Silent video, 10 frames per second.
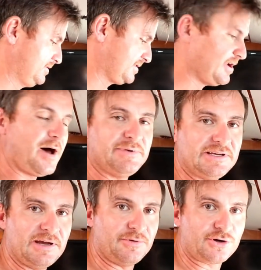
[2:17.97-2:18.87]
this not
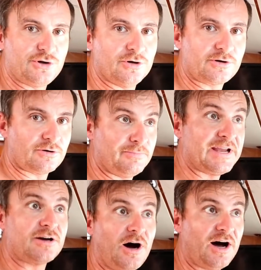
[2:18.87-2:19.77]
being able to cook or
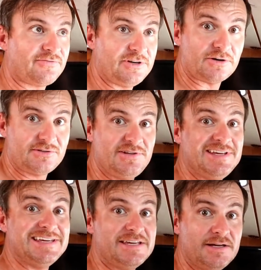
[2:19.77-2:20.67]
make coffee or
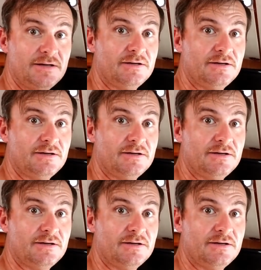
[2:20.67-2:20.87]
tea